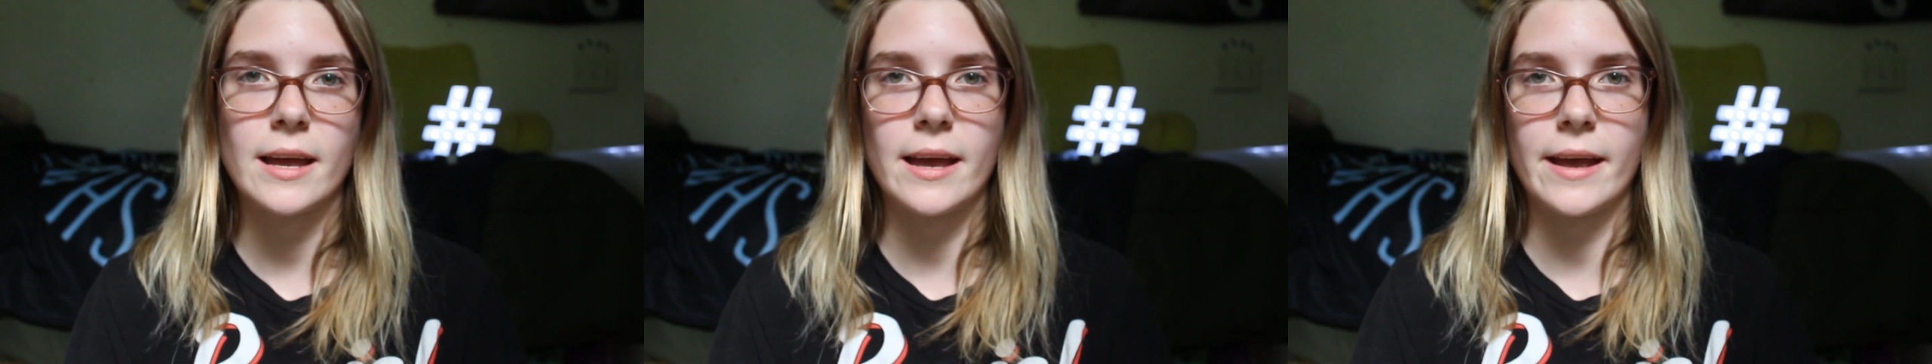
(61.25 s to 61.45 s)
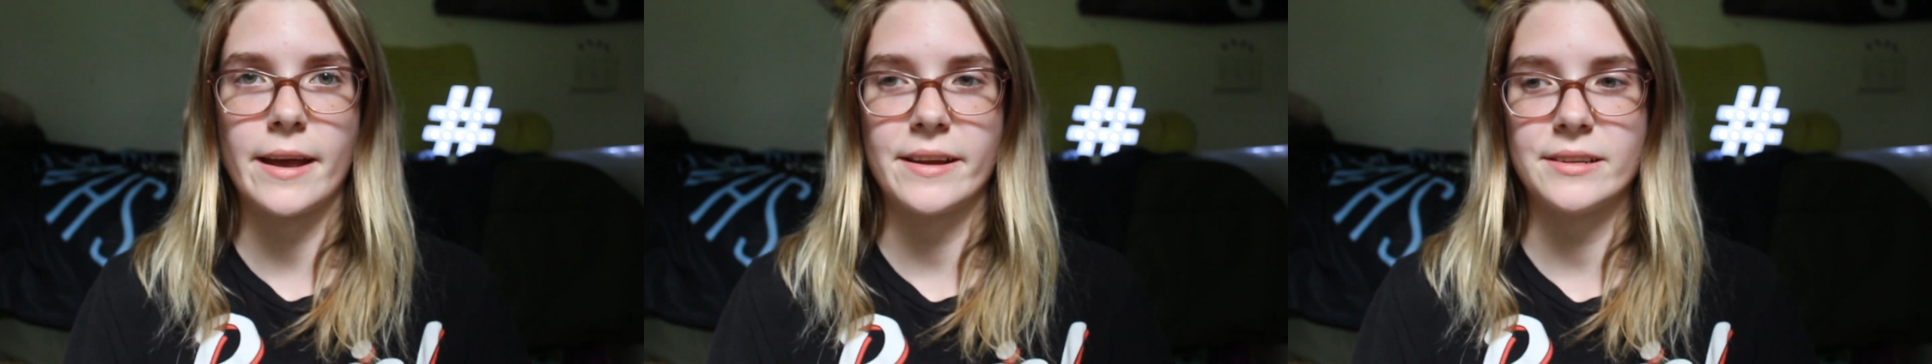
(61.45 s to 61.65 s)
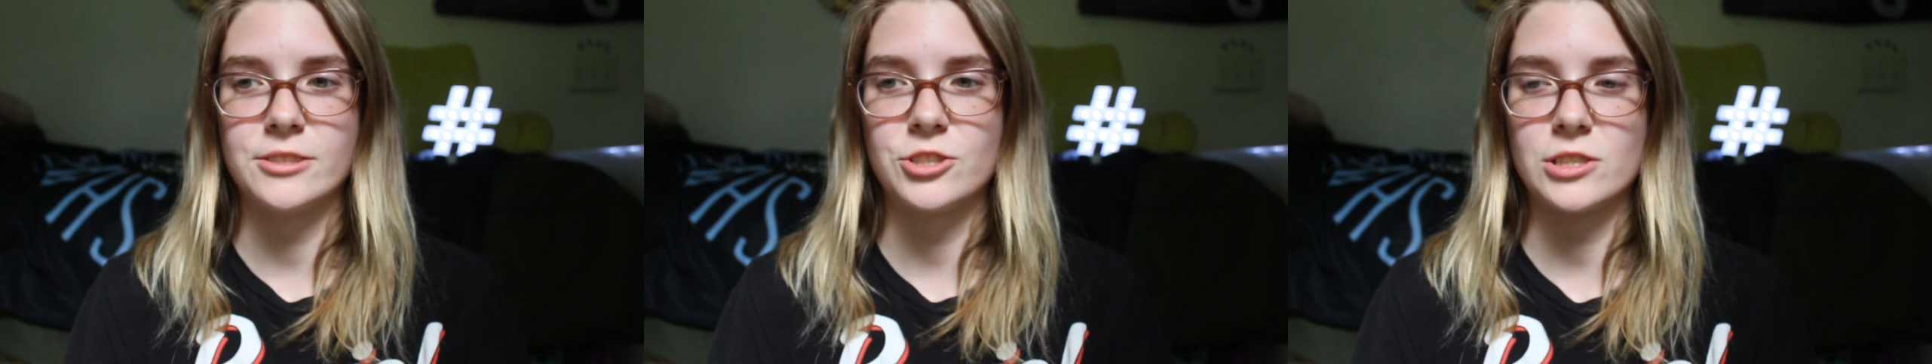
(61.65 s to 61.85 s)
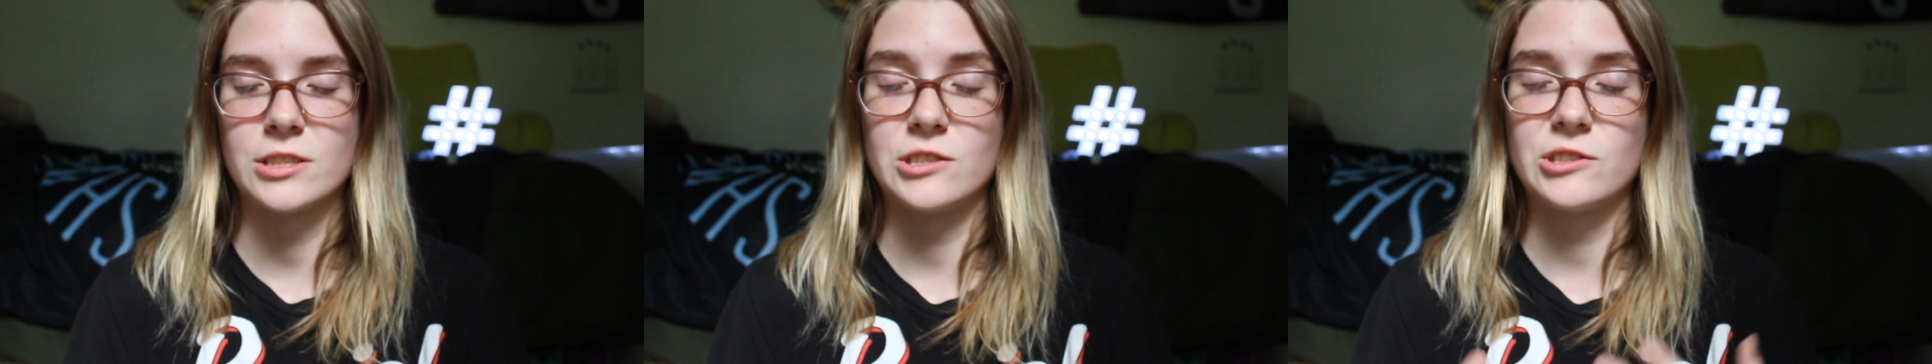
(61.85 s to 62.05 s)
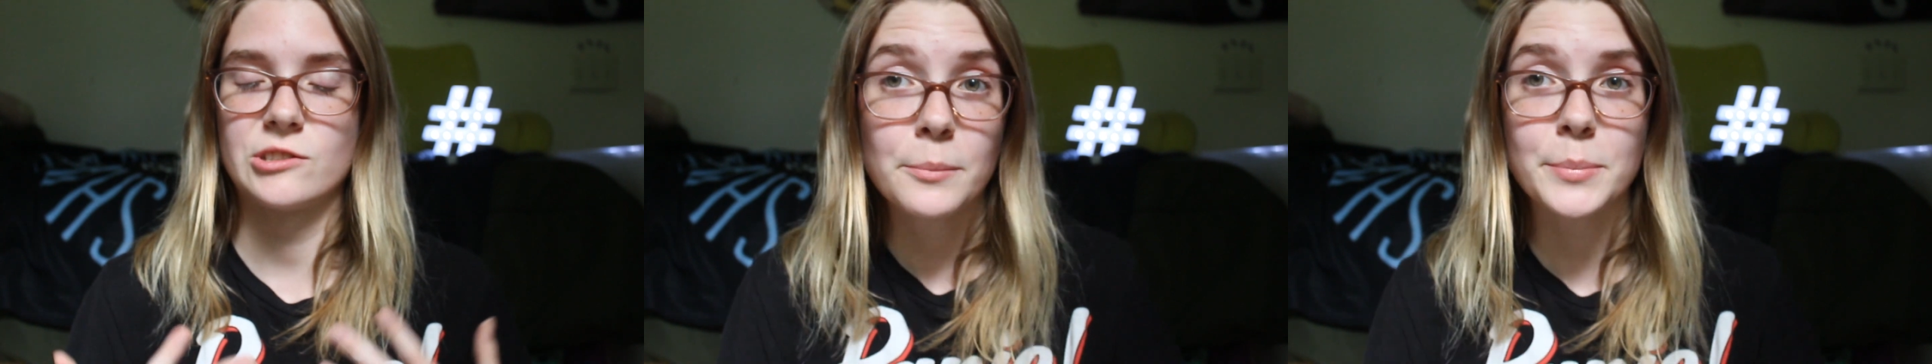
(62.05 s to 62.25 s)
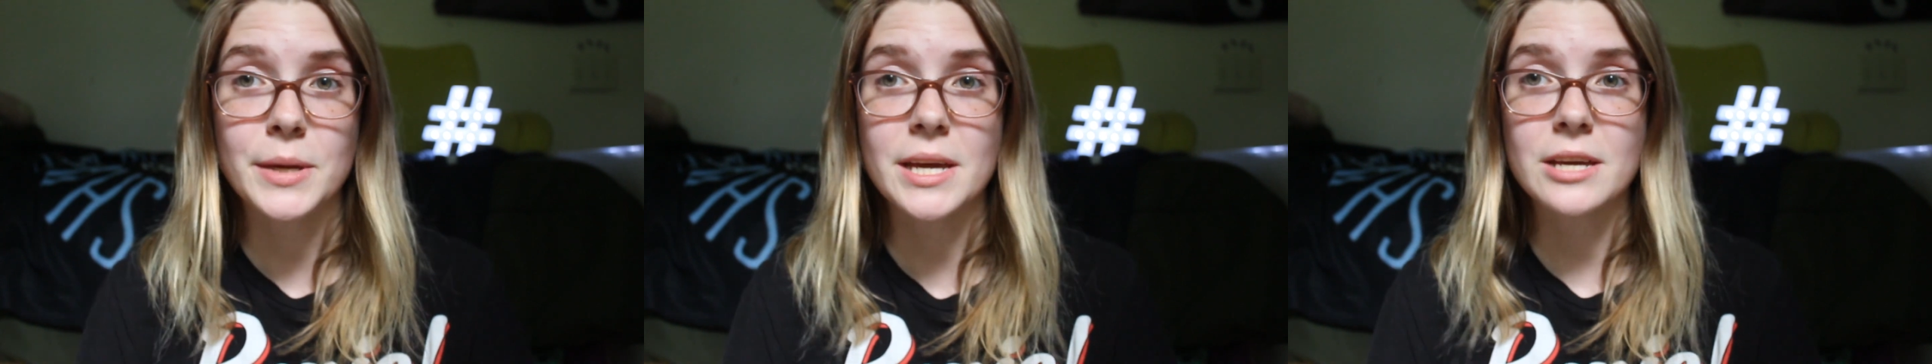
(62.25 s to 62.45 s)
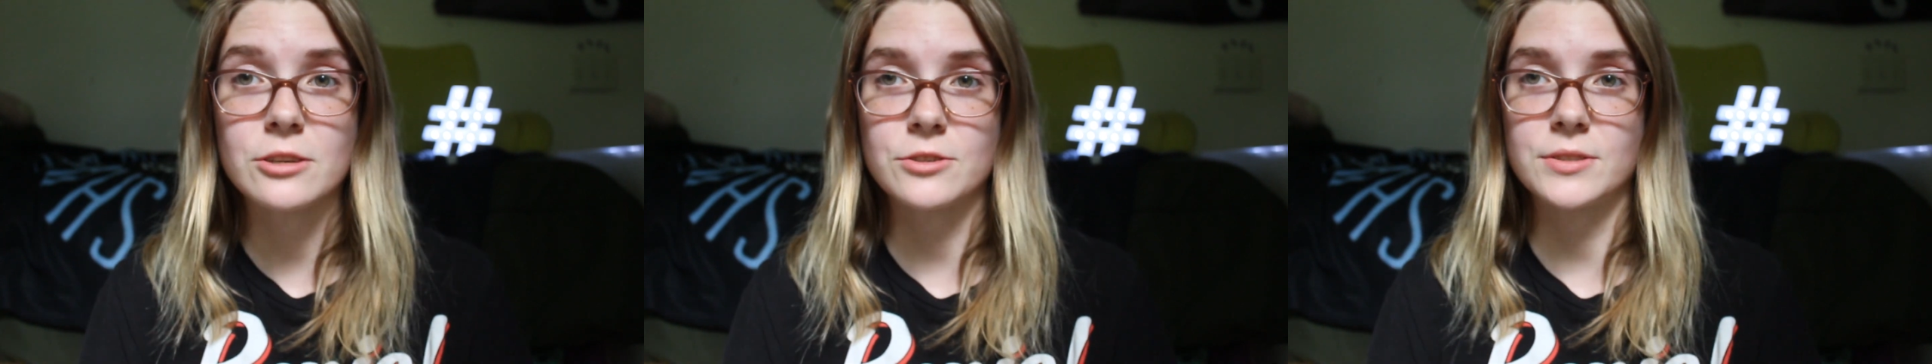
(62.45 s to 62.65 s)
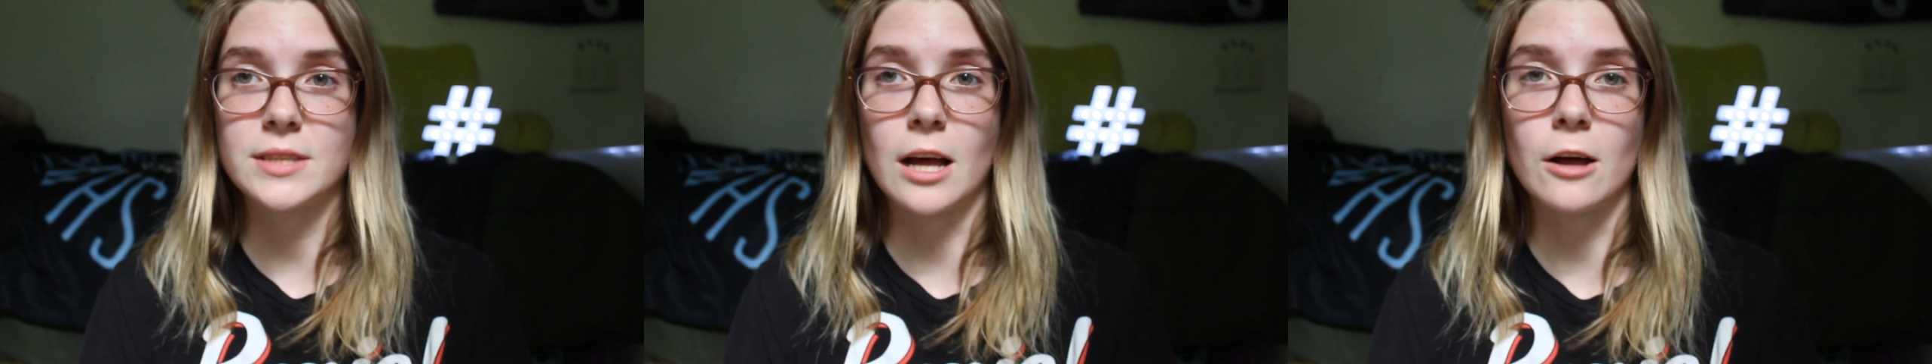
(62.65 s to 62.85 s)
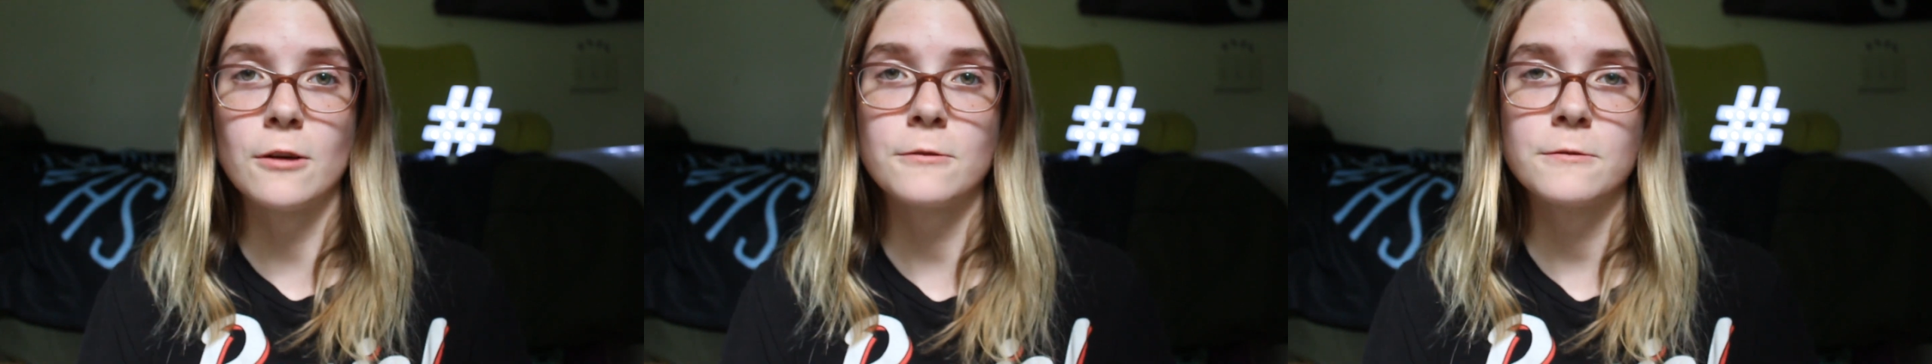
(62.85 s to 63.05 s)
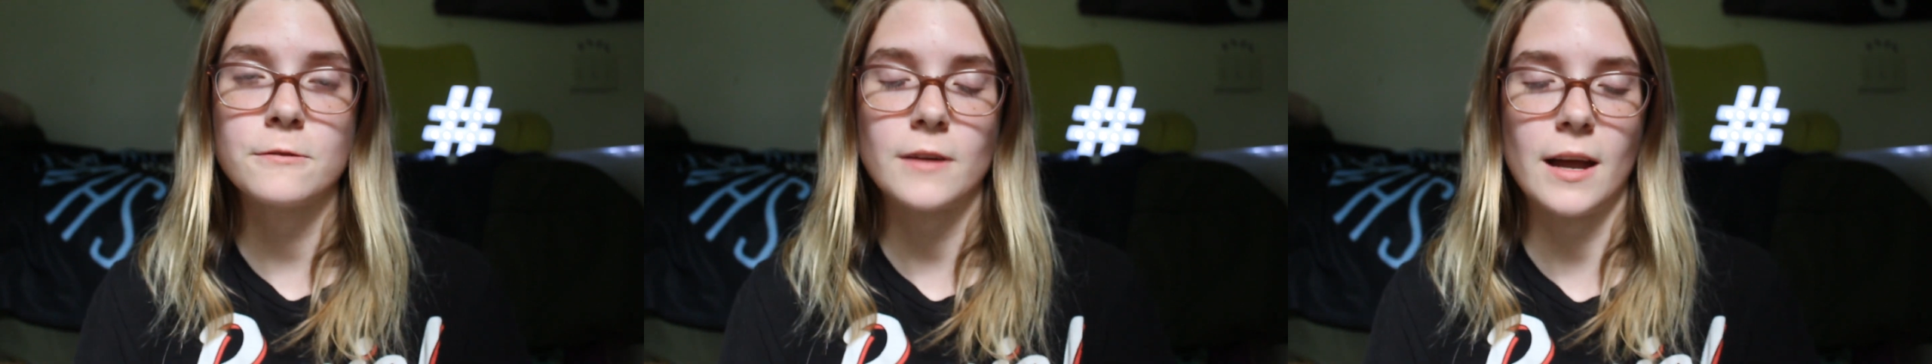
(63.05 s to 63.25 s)
and just being
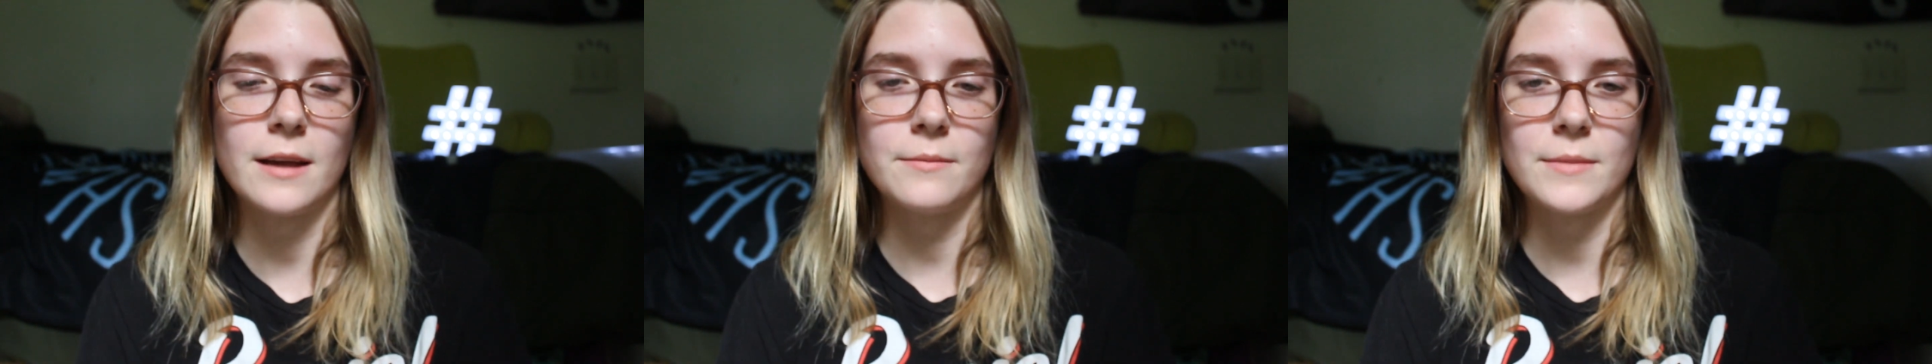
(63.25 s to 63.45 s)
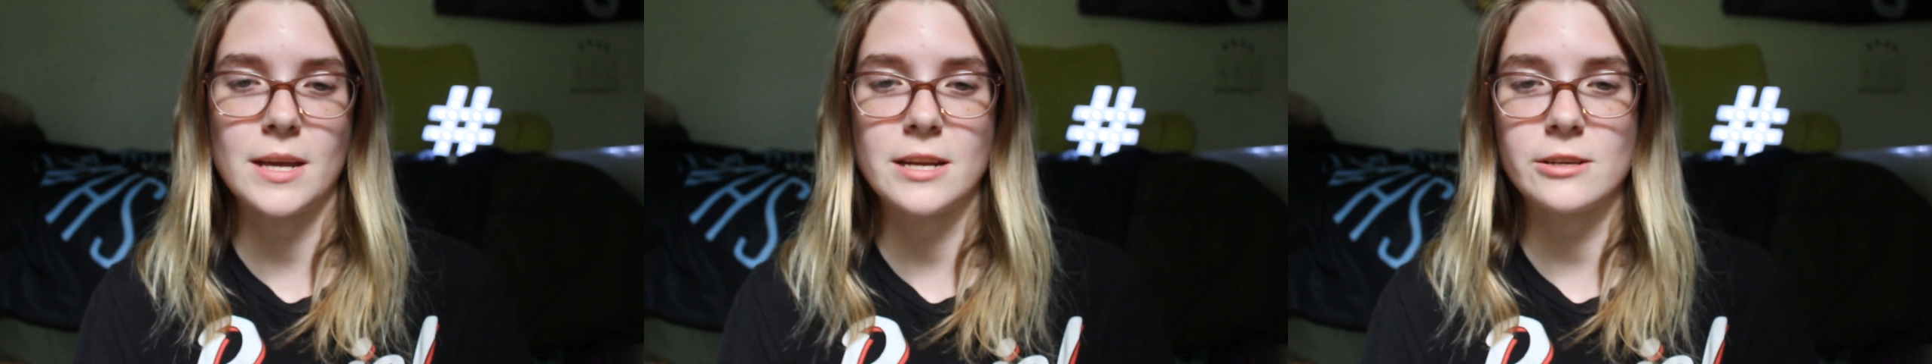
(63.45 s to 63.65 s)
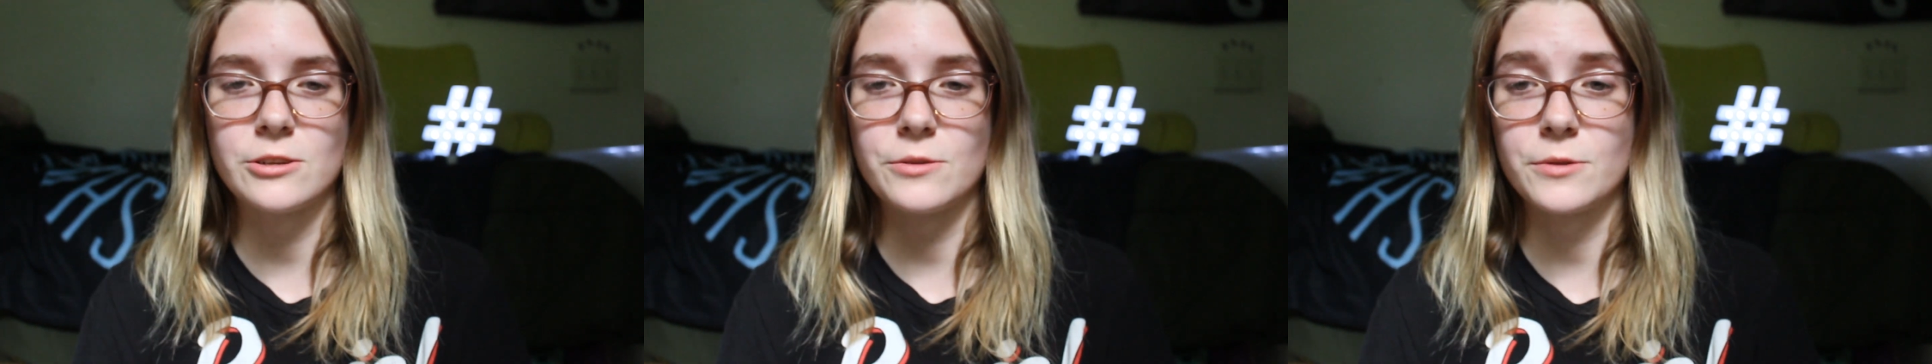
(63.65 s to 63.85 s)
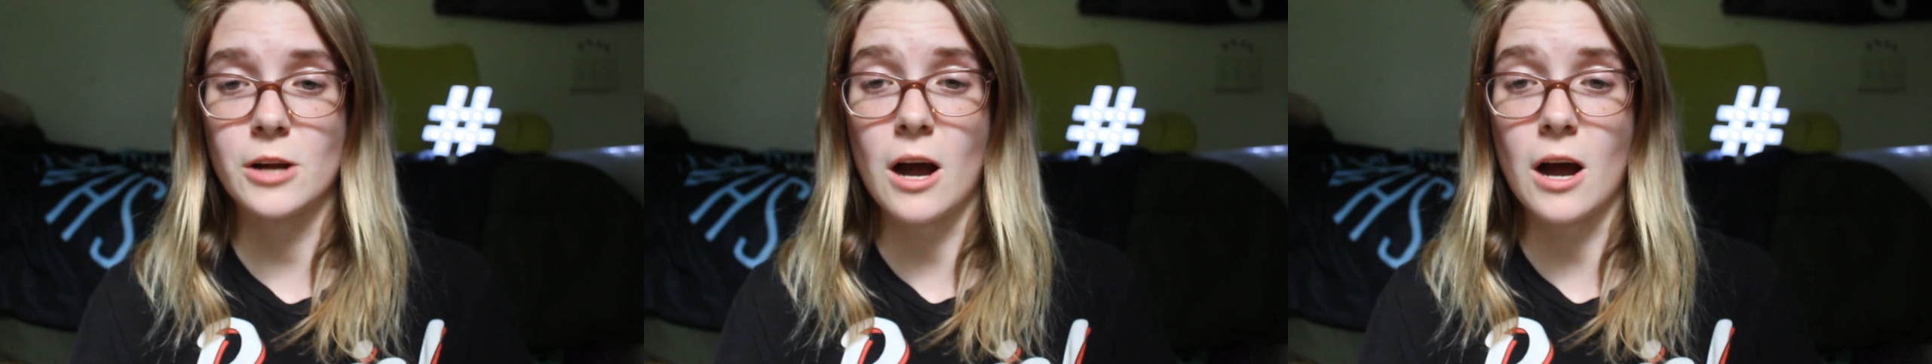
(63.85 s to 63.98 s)
yourself. I mean, you're